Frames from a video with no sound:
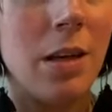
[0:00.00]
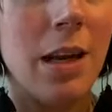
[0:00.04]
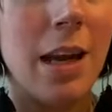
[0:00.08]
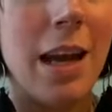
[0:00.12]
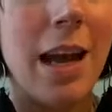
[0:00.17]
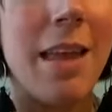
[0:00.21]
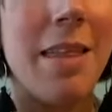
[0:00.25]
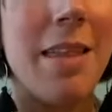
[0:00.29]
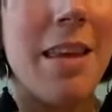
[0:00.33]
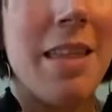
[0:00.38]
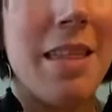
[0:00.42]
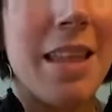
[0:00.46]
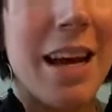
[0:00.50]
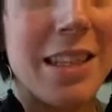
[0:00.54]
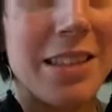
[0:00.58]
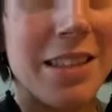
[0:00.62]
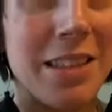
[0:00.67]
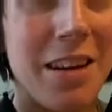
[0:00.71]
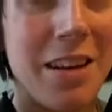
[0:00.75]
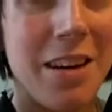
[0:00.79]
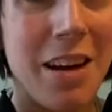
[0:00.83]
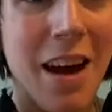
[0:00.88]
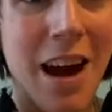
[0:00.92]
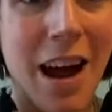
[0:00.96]
and then that's
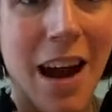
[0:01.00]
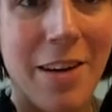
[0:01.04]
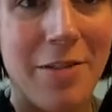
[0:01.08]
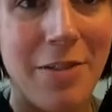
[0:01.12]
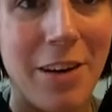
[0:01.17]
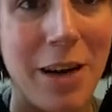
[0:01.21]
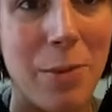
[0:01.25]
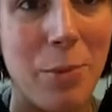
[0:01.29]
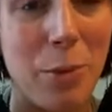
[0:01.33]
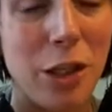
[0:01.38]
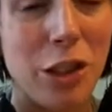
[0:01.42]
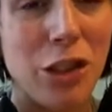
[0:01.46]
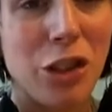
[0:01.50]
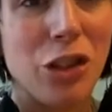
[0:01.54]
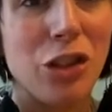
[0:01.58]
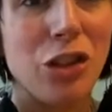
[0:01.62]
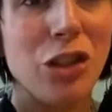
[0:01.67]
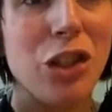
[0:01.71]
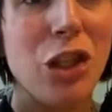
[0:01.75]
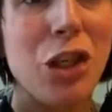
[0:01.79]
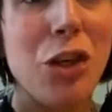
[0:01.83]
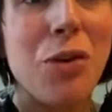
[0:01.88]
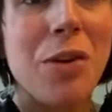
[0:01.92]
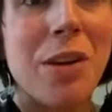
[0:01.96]
on a high vibration.
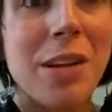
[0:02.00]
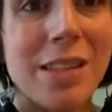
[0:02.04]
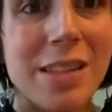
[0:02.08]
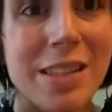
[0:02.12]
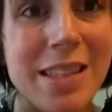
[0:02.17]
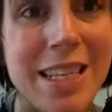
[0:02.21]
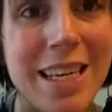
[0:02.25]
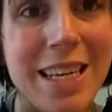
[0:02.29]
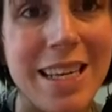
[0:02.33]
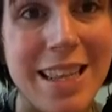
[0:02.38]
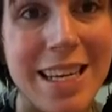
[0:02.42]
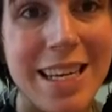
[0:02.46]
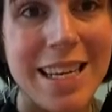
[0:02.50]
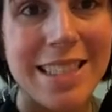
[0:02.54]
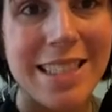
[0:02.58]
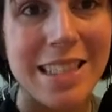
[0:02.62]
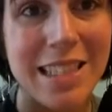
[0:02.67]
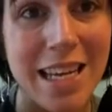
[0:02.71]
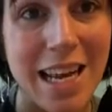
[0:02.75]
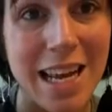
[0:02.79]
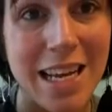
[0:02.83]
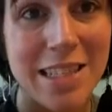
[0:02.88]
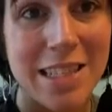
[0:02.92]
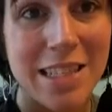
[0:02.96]
So you can see the
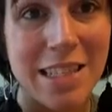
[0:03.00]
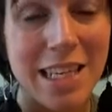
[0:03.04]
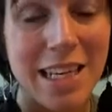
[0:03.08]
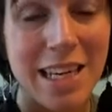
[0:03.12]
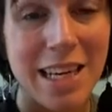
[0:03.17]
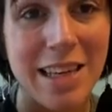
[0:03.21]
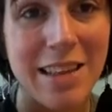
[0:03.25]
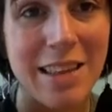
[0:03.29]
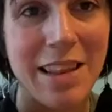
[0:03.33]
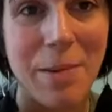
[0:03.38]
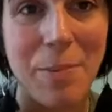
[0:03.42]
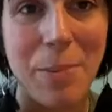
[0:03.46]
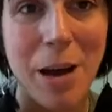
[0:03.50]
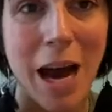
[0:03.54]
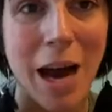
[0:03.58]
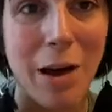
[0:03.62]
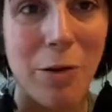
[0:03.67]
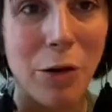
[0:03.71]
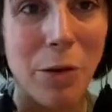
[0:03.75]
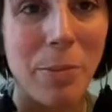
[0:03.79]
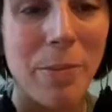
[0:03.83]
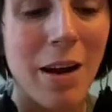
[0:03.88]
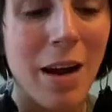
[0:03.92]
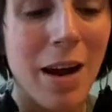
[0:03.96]
intensity and the
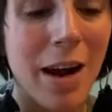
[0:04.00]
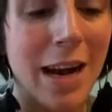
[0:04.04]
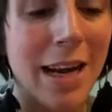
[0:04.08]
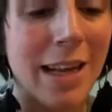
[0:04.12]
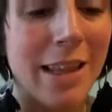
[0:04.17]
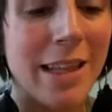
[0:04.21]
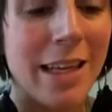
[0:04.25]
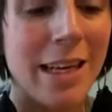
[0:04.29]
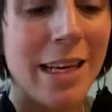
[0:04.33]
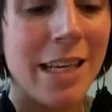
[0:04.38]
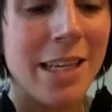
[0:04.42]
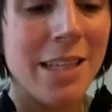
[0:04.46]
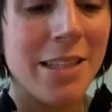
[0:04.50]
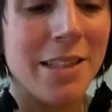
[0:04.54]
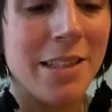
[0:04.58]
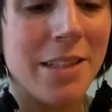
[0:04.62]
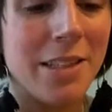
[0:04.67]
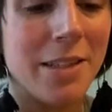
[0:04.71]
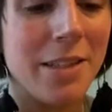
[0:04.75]
power behind this.